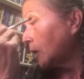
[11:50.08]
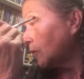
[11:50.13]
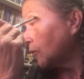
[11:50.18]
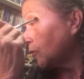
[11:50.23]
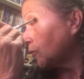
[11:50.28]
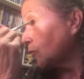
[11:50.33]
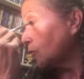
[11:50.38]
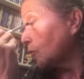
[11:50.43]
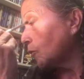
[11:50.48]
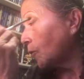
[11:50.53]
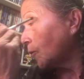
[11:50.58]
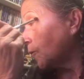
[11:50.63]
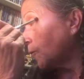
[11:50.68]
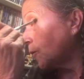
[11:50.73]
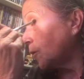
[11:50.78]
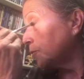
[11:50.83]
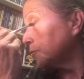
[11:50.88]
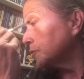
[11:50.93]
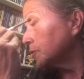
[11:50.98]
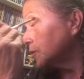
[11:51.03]
So I
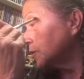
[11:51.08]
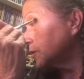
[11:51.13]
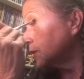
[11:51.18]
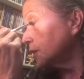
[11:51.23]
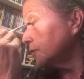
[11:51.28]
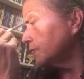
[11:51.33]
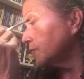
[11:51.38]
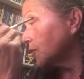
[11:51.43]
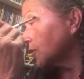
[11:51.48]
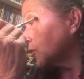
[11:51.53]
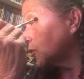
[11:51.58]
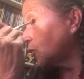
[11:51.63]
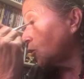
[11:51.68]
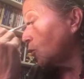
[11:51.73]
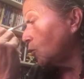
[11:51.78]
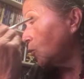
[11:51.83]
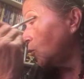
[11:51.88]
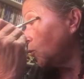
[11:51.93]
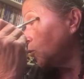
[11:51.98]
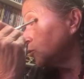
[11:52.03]
was looking for
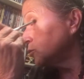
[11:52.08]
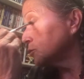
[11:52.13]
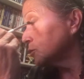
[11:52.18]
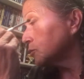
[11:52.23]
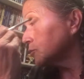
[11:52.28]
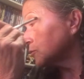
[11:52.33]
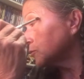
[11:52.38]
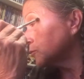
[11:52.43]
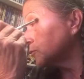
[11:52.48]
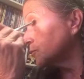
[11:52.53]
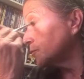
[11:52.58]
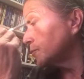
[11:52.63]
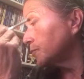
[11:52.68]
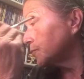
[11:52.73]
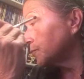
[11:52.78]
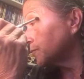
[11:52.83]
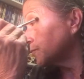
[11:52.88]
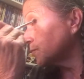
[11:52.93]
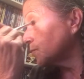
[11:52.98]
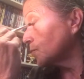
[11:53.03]
gold
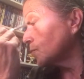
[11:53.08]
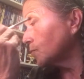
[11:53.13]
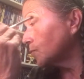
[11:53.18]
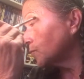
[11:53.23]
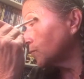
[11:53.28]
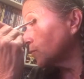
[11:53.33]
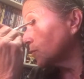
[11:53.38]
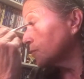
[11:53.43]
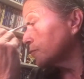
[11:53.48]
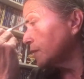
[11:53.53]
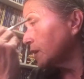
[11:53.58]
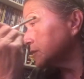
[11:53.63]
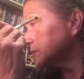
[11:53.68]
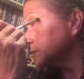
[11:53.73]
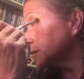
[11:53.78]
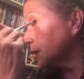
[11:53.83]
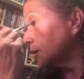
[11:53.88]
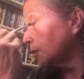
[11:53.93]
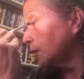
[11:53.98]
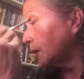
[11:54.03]

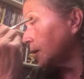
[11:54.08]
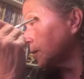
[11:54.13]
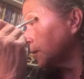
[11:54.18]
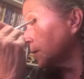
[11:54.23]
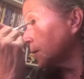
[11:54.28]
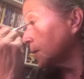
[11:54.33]
mascara.